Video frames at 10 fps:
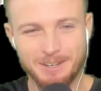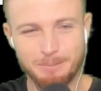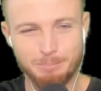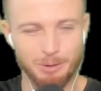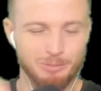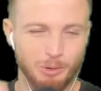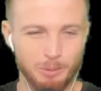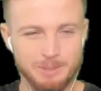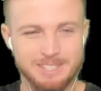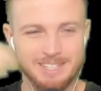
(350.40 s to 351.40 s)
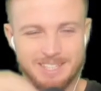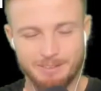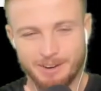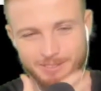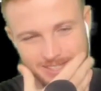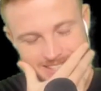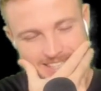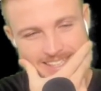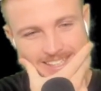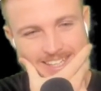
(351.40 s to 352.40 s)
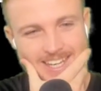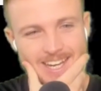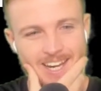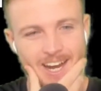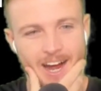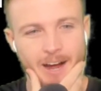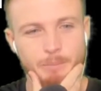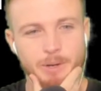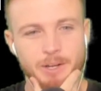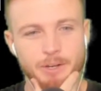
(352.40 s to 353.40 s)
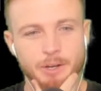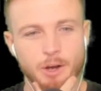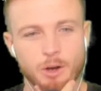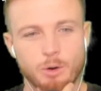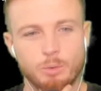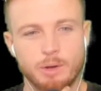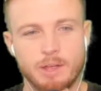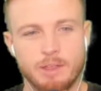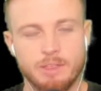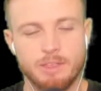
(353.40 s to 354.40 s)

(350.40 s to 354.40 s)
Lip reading: performances I've ever seen. I'm going to go with,